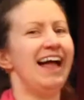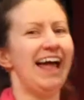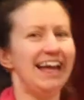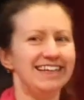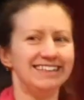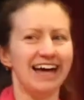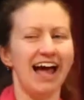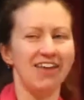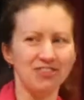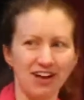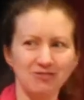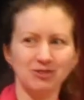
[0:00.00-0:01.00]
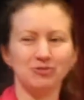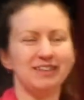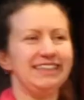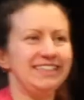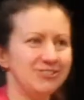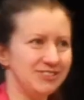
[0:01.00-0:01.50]
And I thought it was
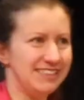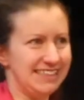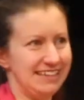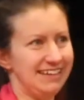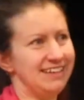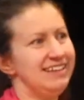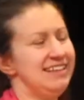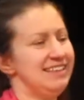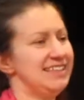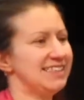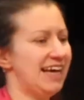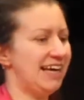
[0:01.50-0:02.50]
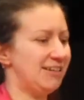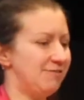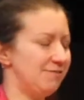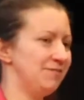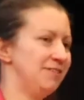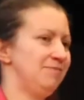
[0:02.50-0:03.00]
really interesting, this kind
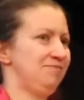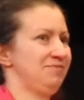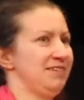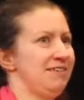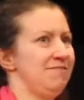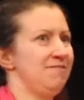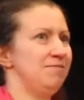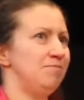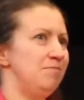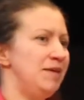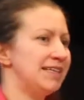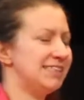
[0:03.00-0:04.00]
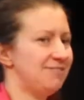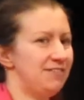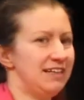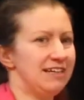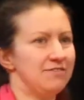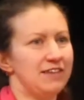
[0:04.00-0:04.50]
of mixed
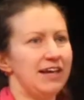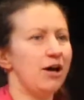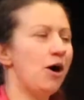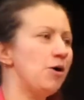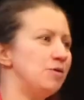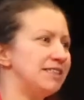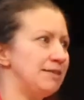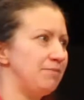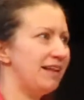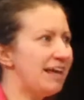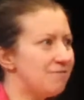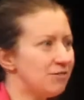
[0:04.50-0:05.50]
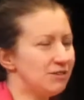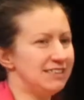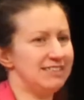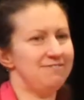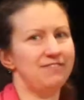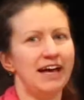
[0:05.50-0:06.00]
feeling of like, oh, is it playful?
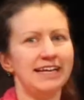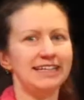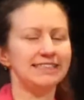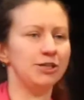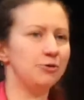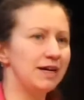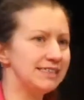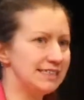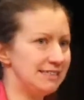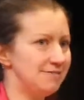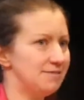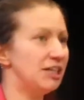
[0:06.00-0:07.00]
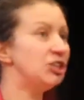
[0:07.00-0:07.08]
Is it fighting? Is it aggressive?